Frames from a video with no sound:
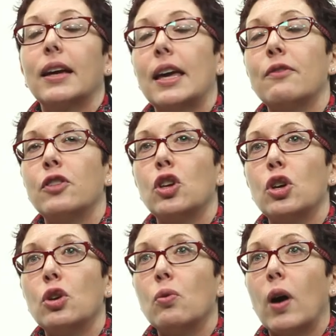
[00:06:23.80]
If
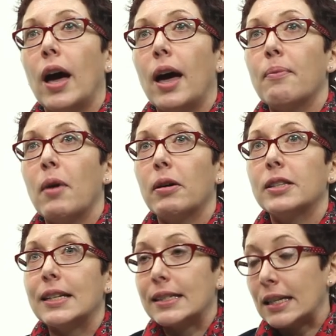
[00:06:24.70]
you
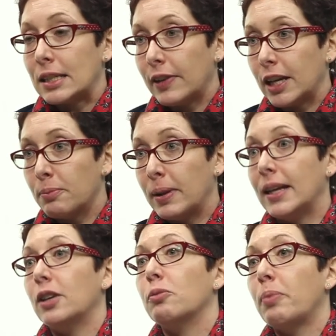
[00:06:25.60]
successfully complete your